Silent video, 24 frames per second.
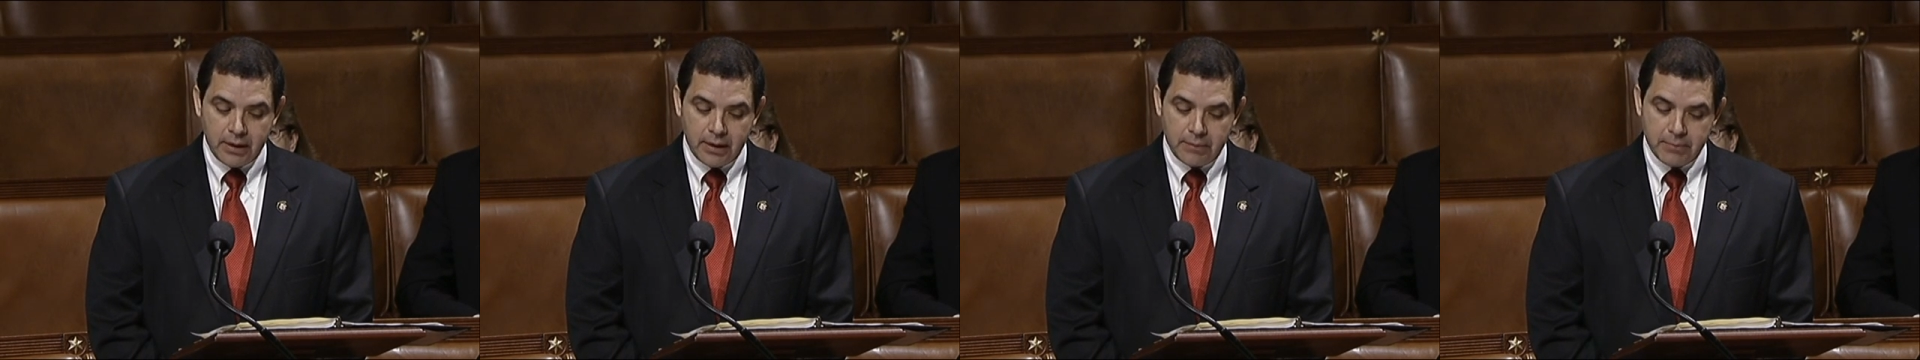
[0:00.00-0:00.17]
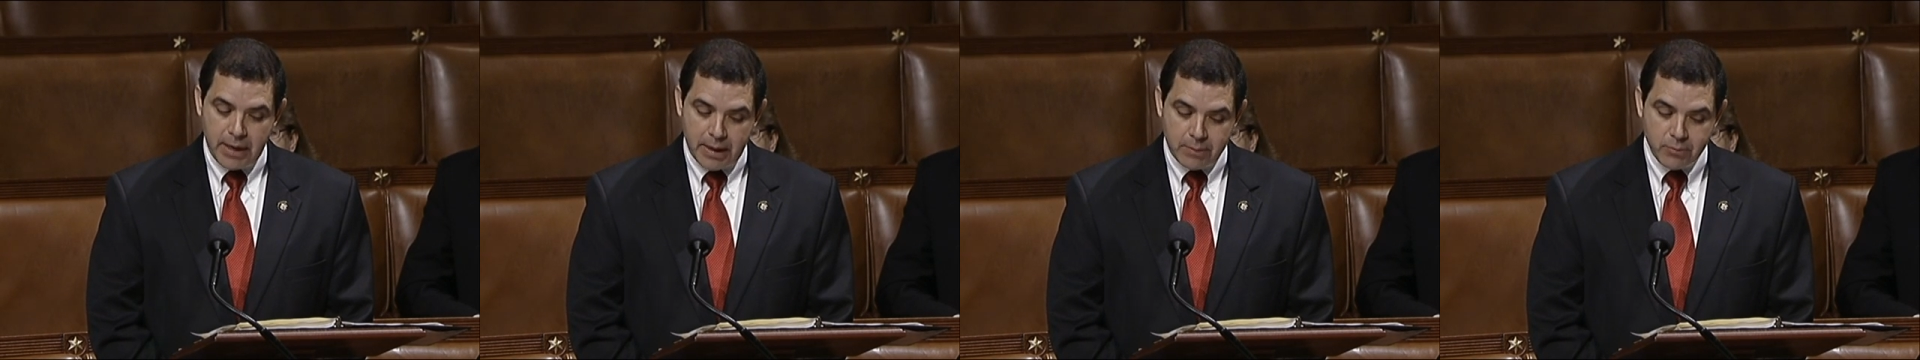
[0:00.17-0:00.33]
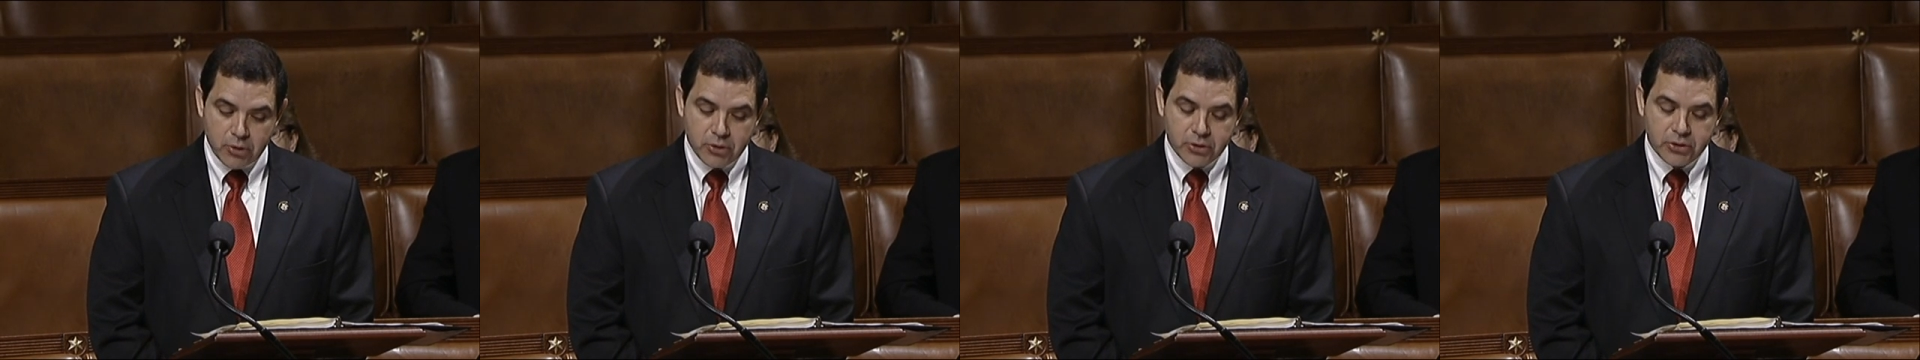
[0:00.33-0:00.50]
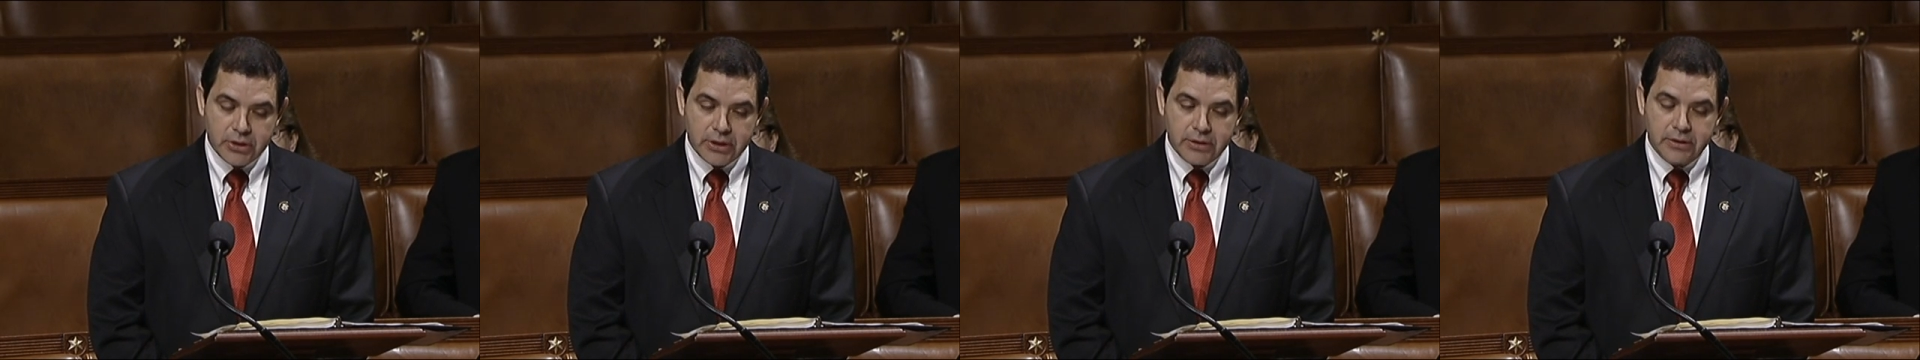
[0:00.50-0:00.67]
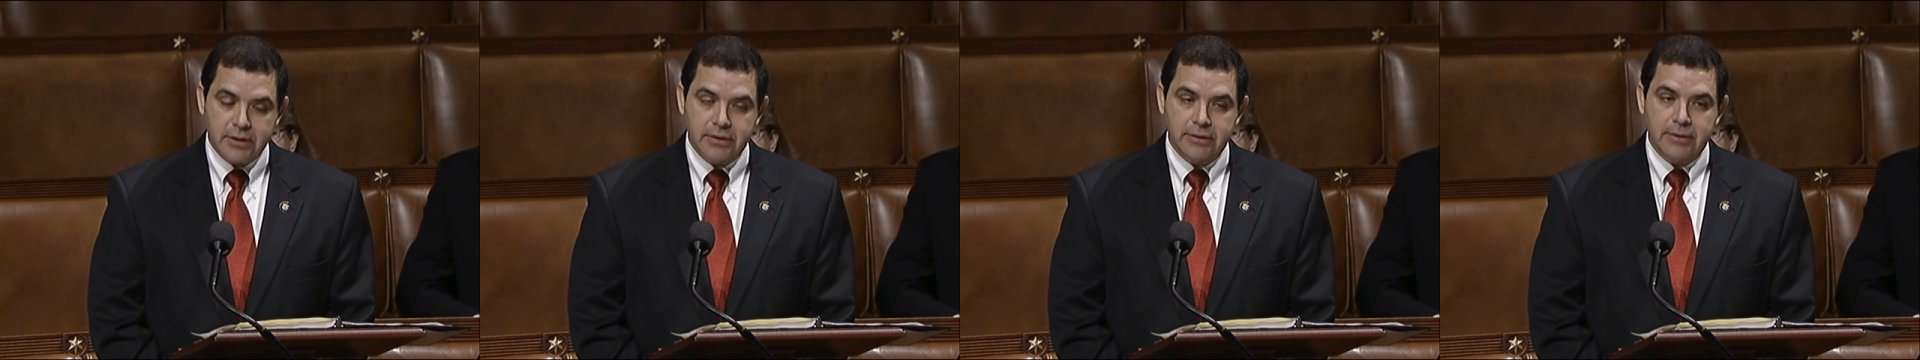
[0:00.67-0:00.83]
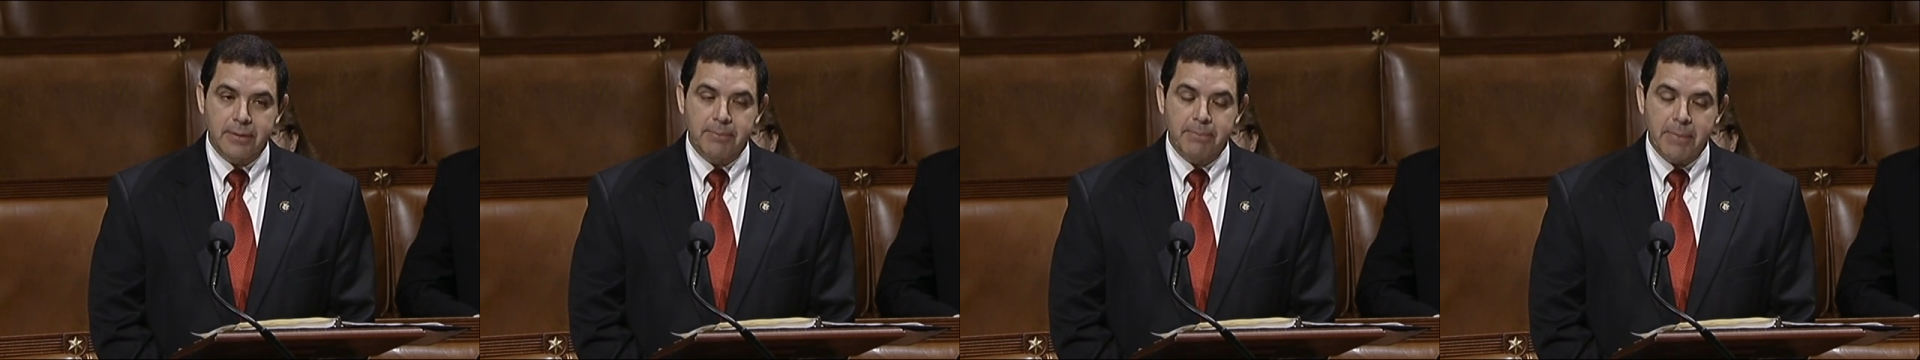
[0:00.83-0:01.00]
Members, this
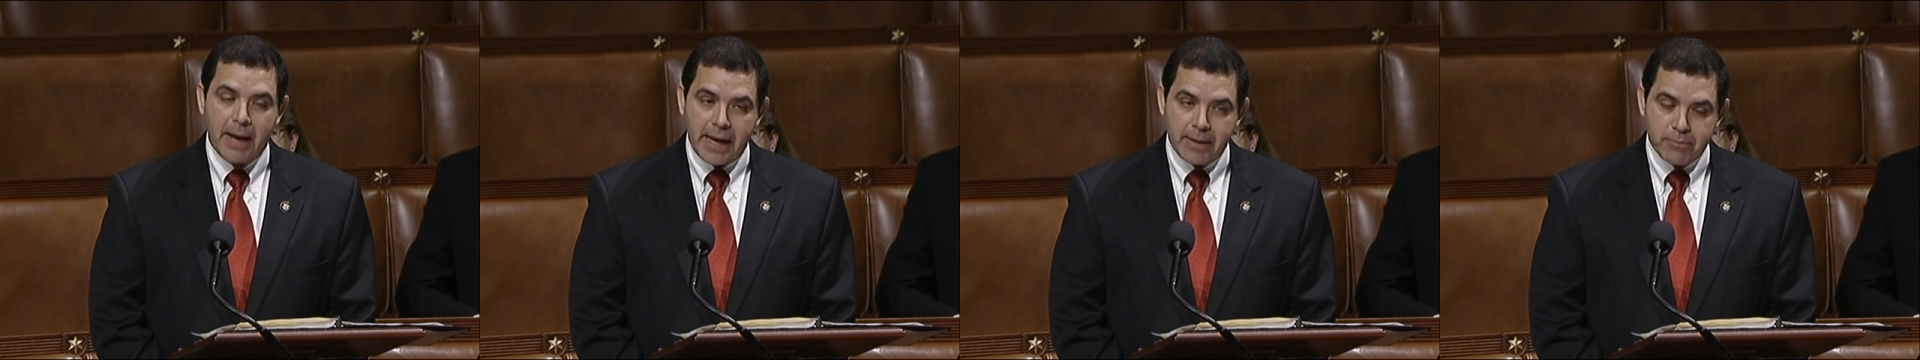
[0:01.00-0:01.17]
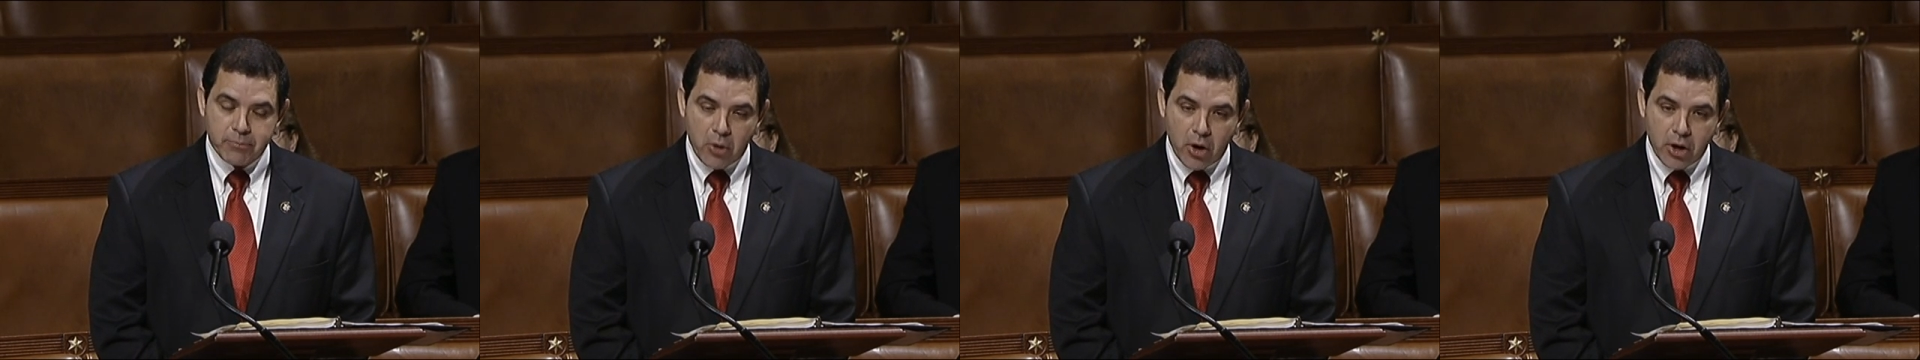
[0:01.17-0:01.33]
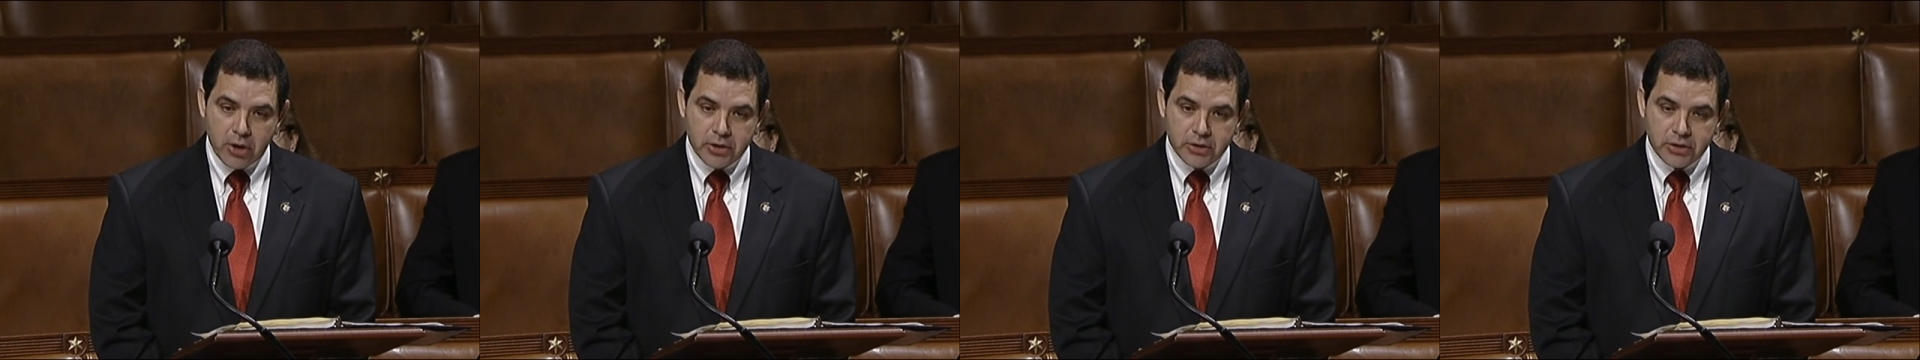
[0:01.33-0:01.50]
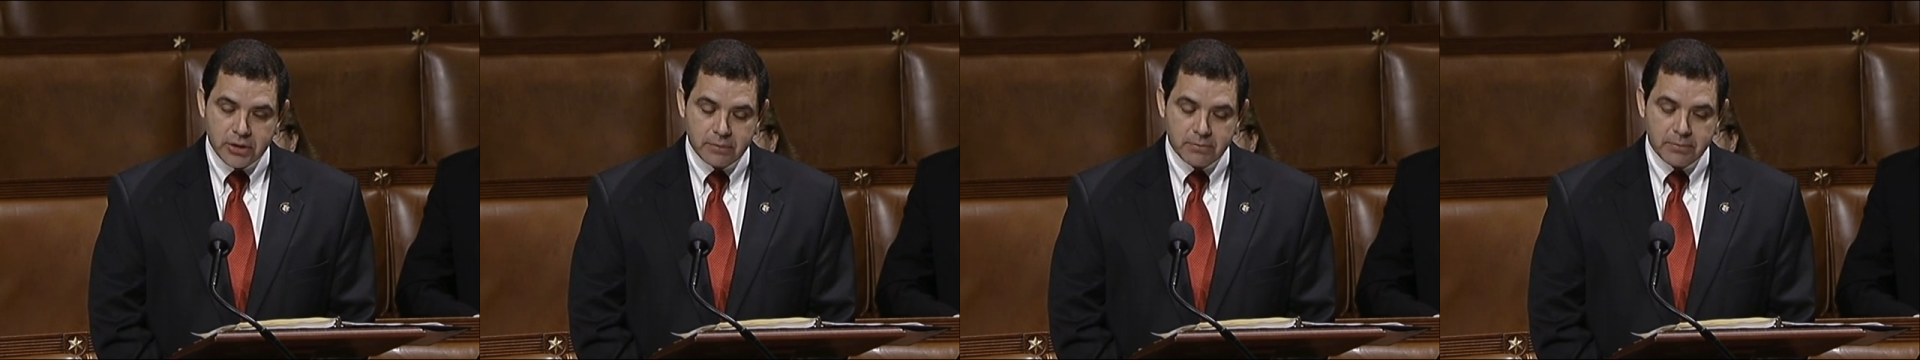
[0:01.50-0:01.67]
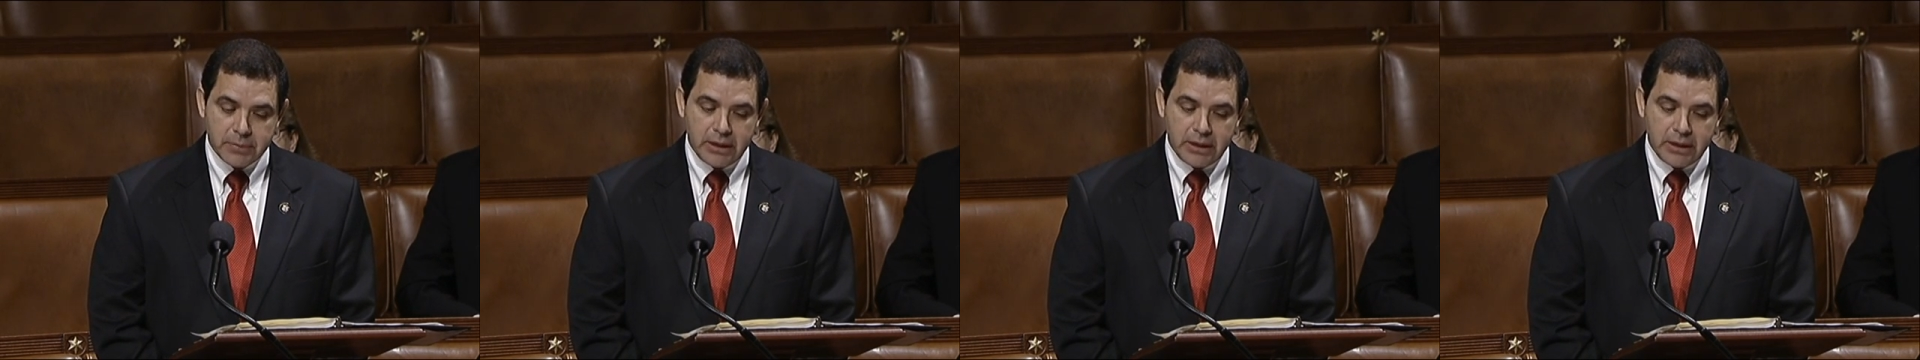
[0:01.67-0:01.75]
is a bipartisan